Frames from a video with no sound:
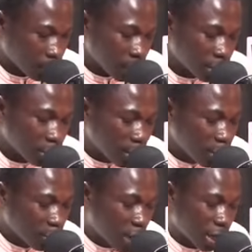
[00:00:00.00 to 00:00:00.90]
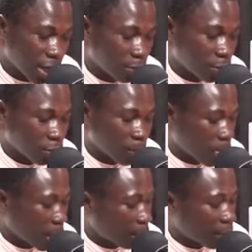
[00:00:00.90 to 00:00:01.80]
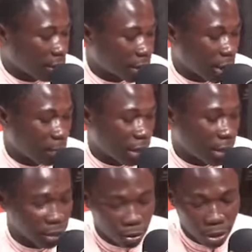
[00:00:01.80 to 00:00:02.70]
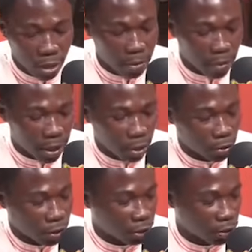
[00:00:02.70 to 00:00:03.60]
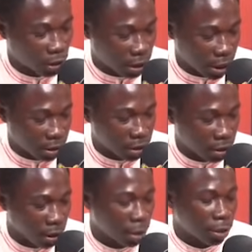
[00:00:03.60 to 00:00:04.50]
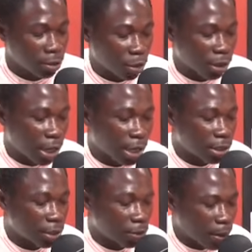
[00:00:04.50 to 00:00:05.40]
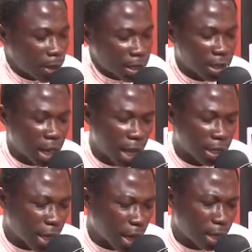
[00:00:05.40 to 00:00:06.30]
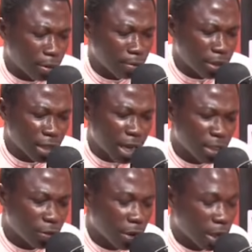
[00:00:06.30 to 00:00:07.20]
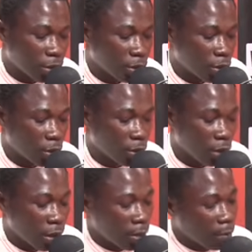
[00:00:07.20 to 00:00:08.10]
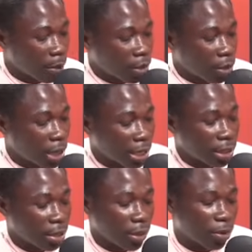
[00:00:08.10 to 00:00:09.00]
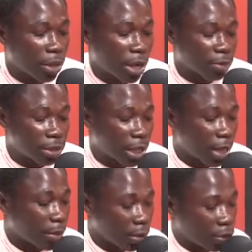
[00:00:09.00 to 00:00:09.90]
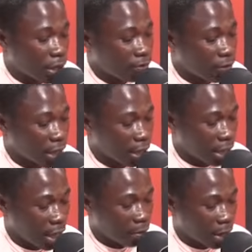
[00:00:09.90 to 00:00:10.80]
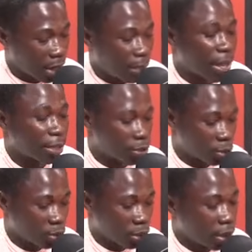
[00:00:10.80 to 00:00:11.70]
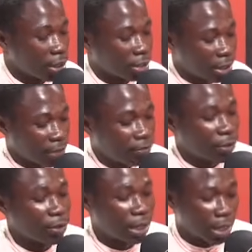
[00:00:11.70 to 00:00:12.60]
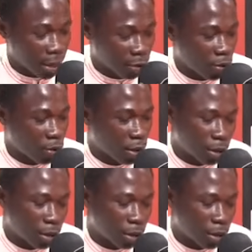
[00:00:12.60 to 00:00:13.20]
Timini ni wura dem no na me metena bed ne so na me ma na kunya so ntena ase ti o tena ase no na kan se ah na midnight we ya no si o be bi o ka se me ko na me se a me ko na fe na time na de ba so nti afi we de ye nko na